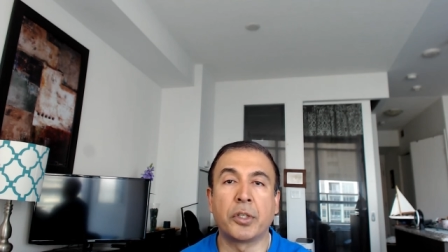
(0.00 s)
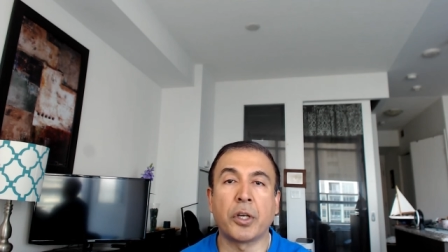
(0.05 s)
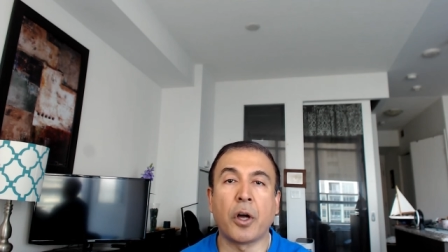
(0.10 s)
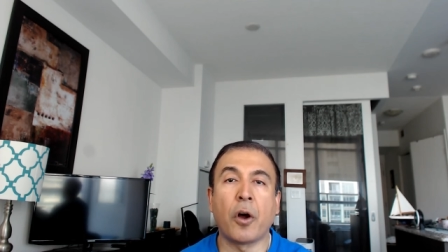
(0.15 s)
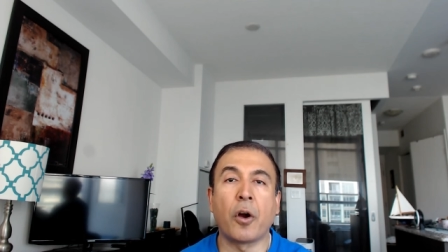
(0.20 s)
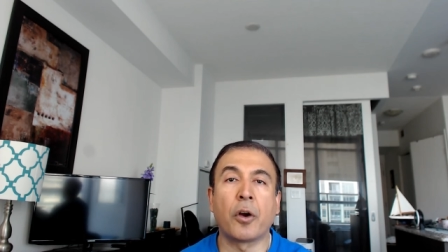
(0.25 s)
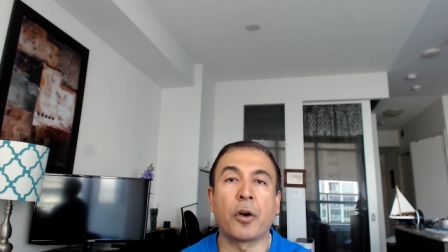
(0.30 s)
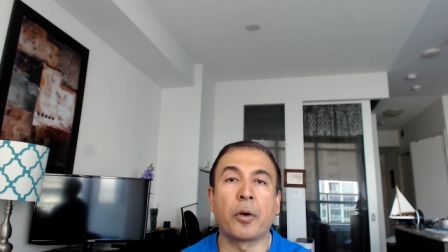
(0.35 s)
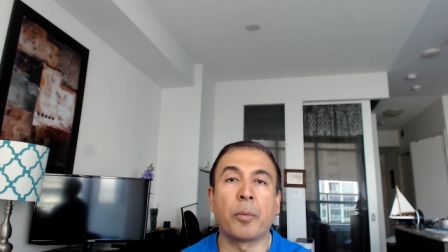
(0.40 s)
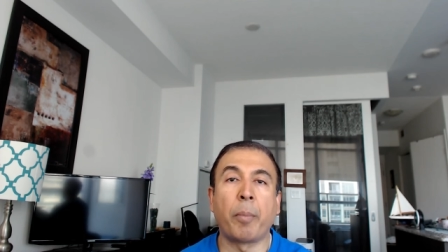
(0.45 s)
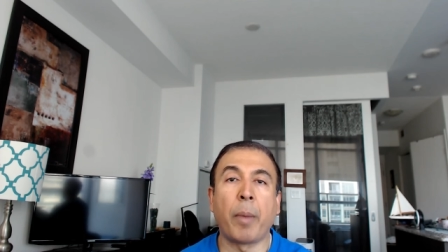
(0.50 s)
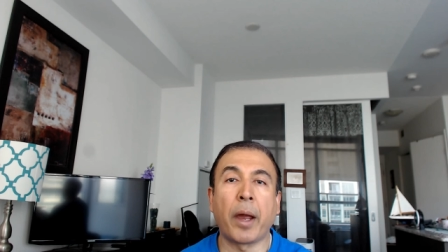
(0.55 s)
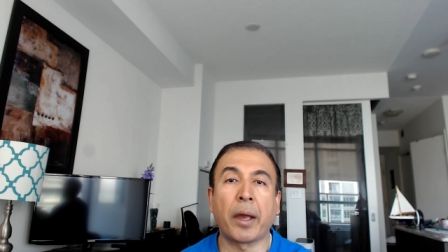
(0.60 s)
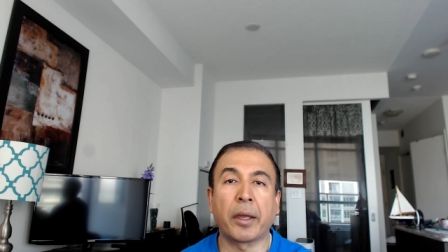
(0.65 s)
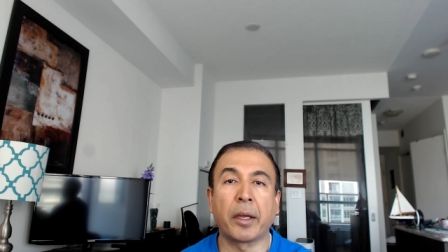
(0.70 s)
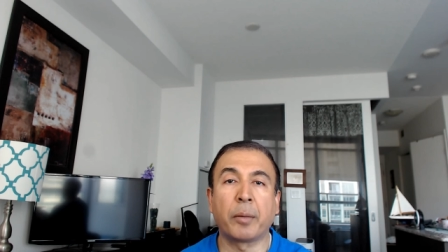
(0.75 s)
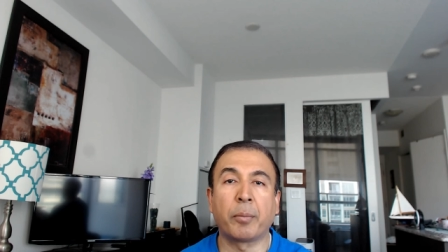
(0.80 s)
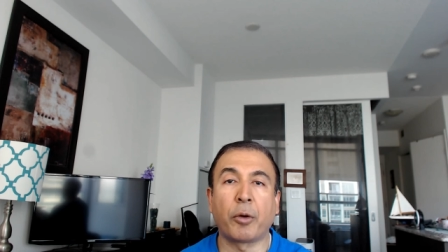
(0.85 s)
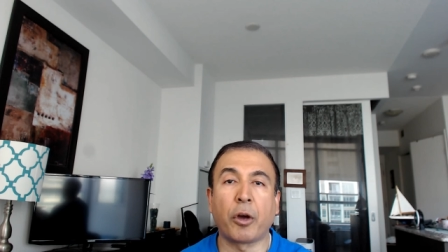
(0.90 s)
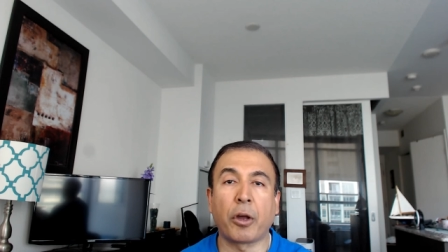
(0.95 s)
or
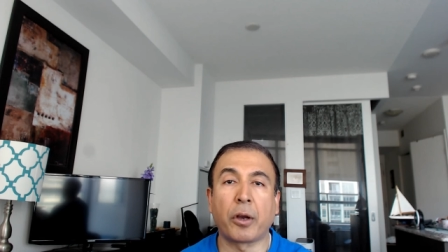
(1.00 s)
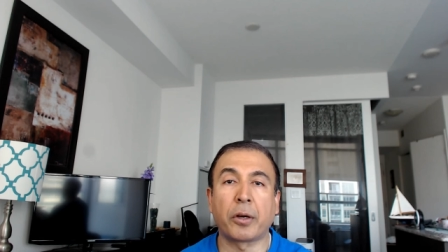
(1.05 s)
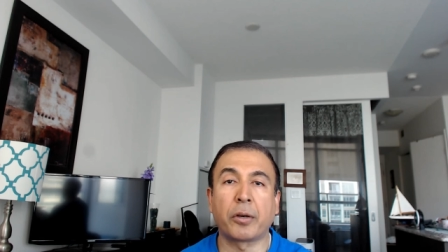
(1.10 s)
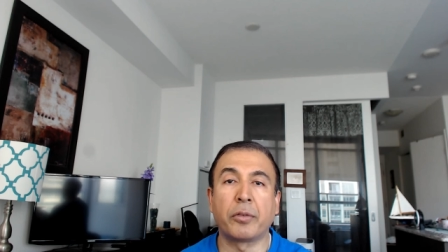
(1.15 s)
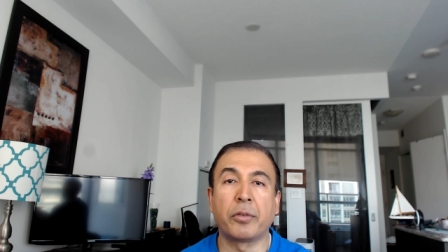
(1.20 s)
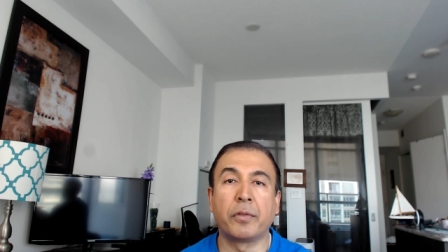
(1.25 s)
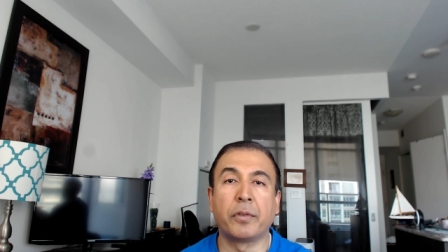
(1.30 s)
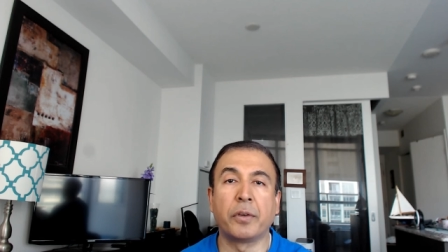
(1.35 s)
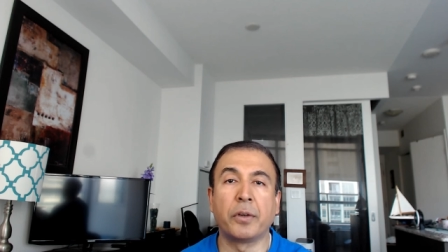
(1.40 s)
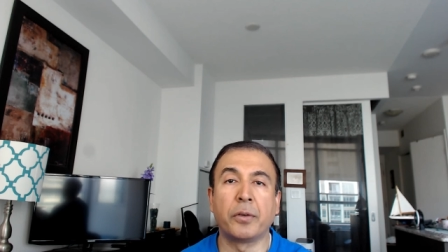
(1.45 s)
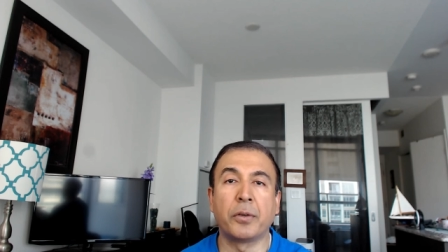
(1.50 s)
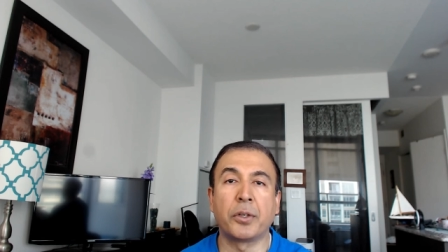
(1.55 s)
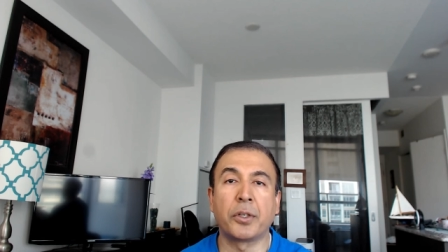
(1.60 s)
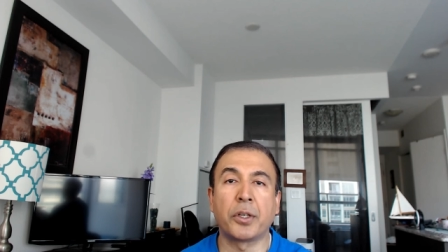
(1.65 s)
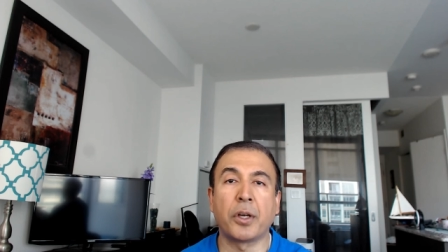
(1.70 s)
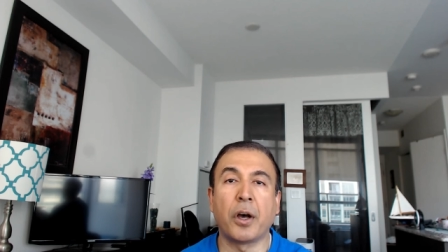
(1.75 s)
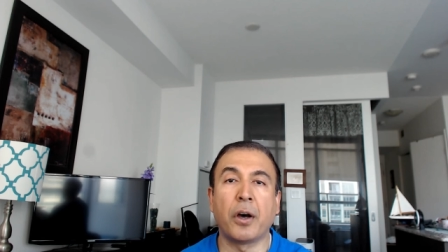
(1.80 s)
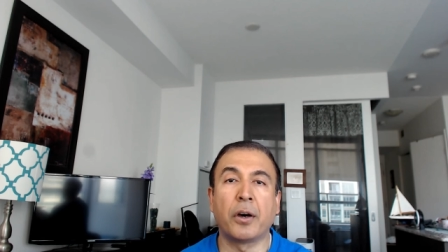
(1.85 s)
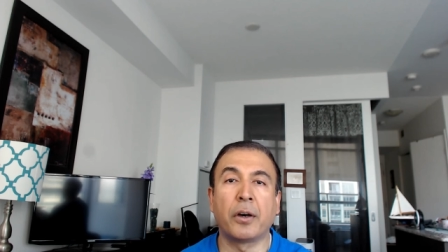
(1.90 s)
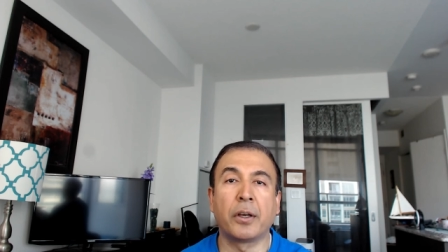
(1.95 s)
banking product reviews
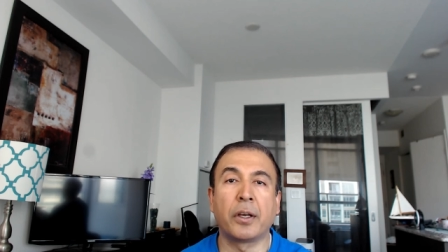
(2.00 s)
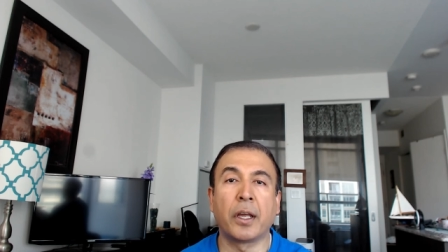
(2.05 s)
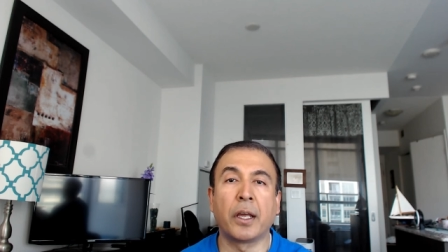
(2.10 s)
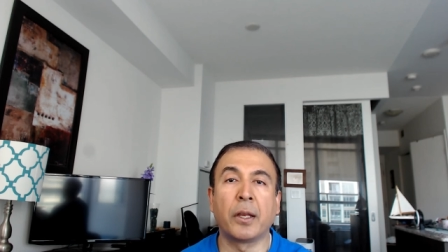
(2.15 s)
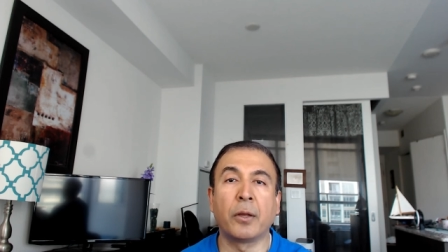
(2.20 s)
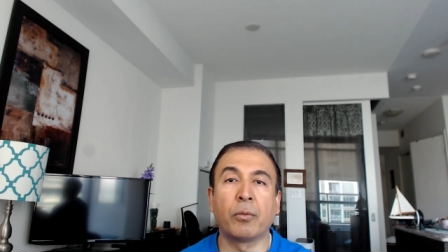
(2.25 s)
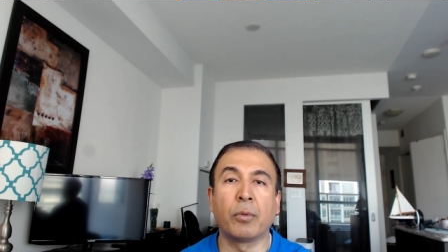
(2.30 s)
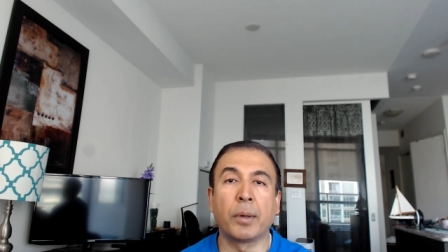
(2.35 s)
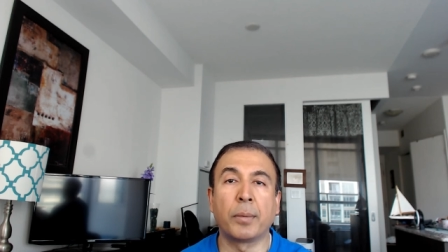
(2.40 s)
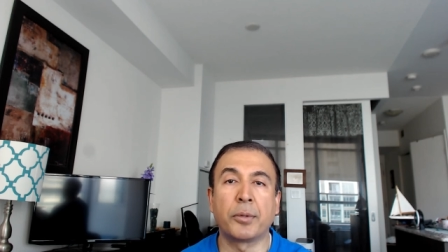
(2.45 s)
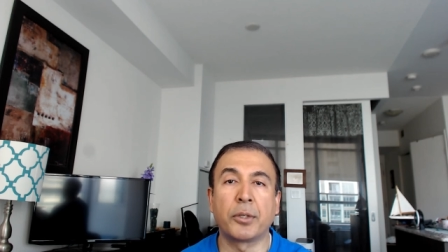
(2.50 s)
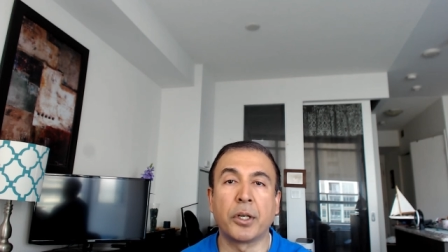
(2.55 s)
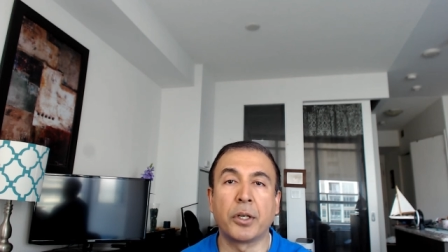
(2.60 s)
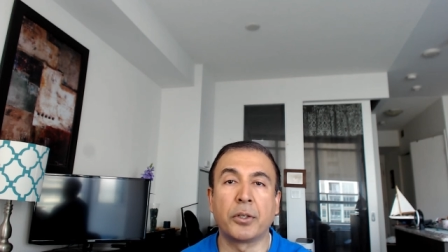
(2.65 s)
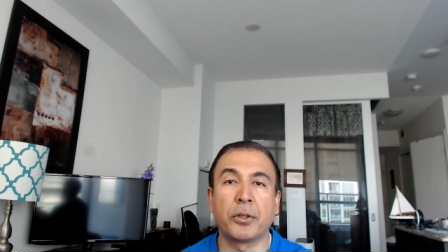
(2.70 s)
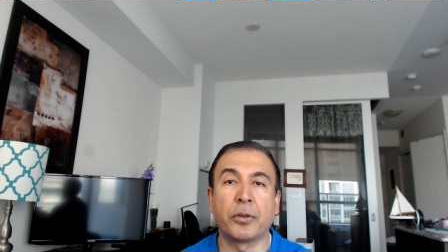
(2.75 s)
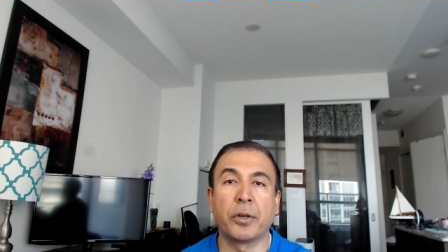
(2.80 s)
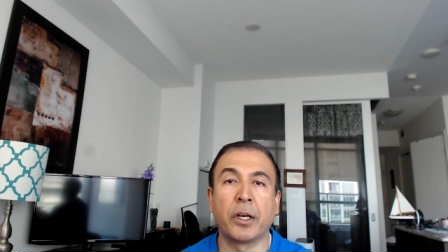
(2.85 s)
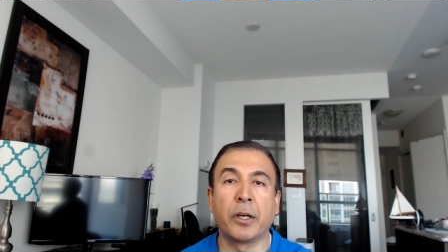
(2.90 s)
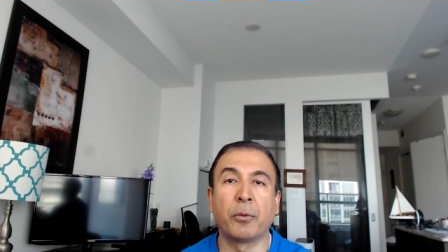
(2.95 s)
on any website
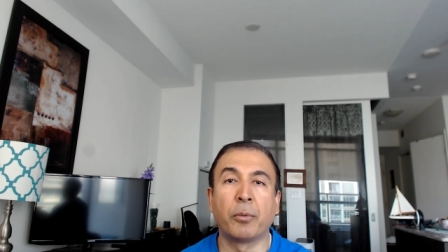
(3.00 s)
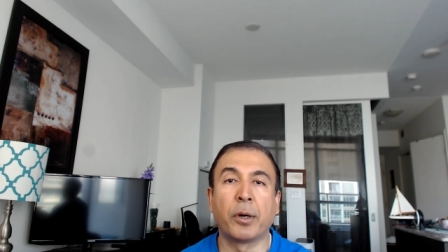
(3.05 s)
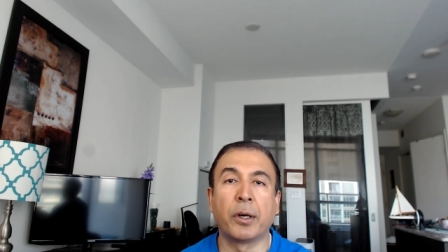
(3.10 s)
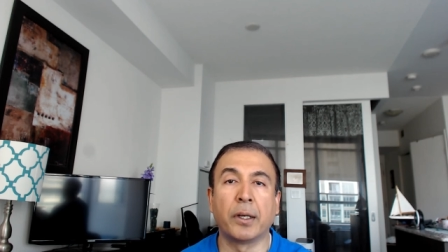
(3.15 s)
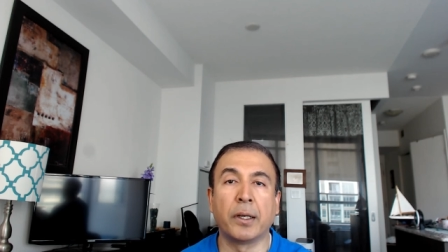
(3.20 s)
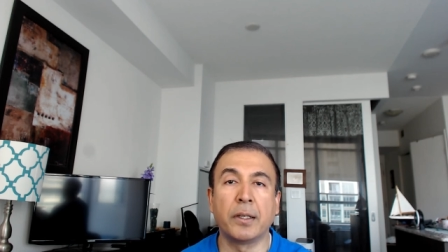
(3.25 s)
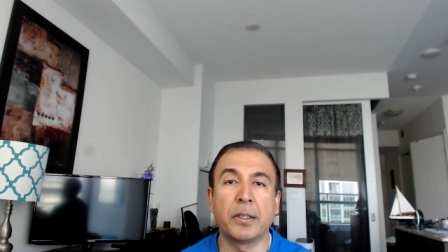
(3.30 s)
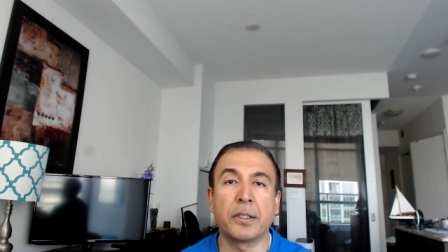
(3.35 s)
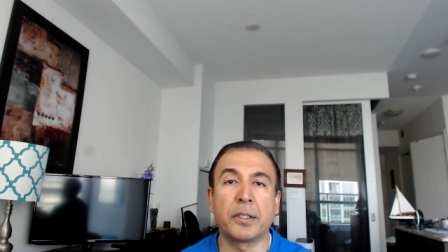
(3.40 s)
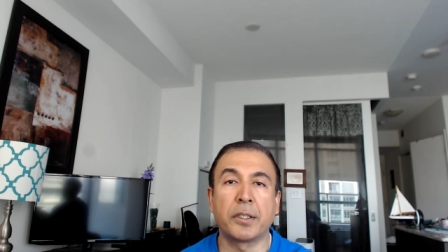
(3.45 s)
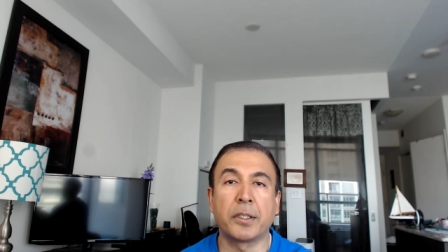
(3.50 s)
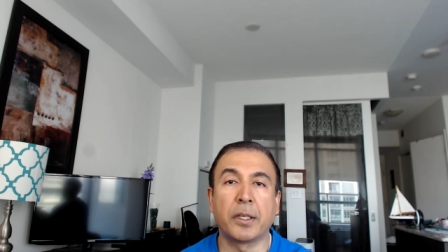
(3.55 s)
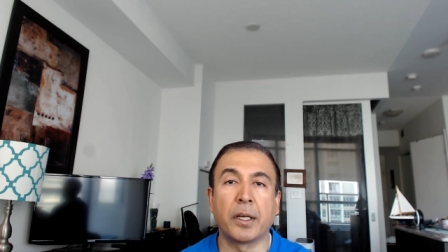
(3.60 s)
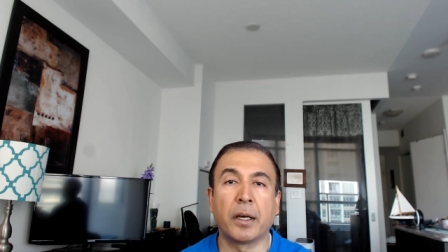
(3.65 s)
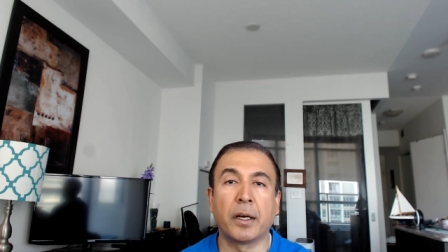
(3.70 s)
or anywhere else,